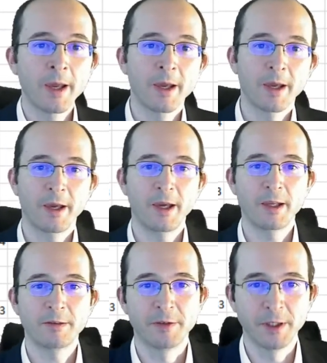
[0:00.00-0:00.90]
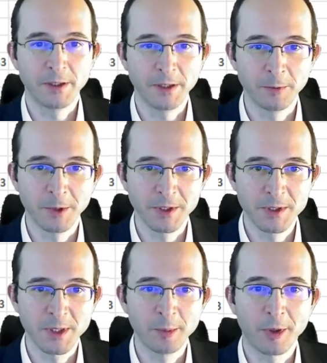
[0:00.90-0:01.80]
And finally, what is
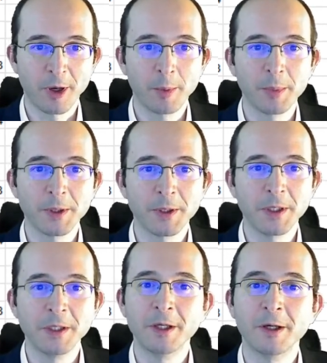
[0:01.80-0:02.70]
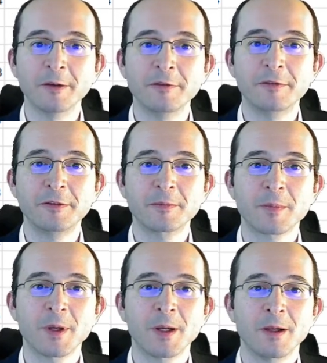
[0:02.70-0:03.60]
the probability of
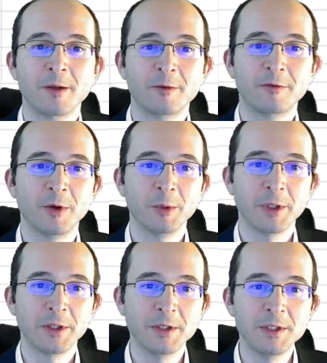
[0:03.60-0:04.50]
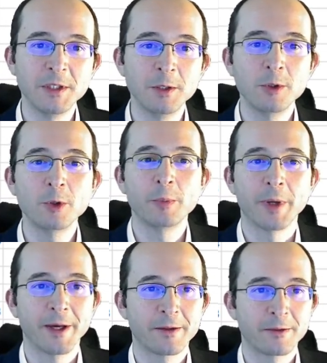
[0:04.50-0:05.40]
following the DUU
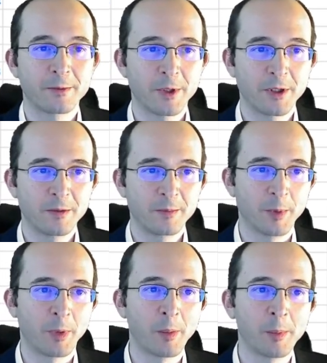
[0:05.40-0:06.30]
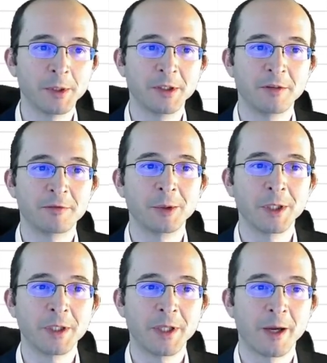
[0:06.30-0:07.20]
path? Well, the probability of going
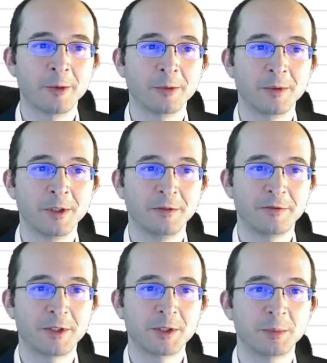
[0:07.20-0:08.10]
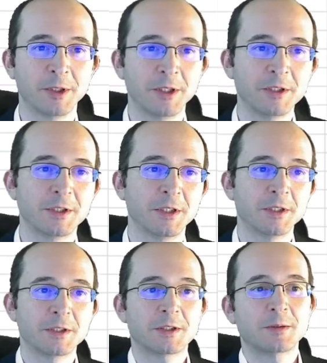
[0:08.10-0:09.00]
down in the first place
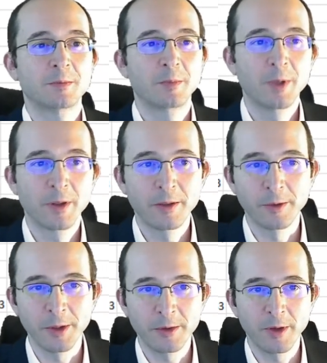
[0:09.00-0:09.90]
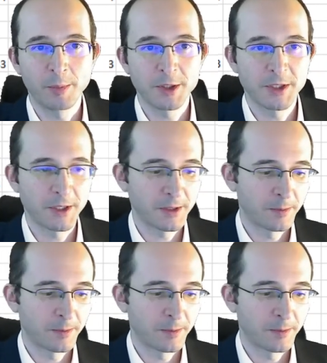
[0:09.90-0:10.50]
is 33%.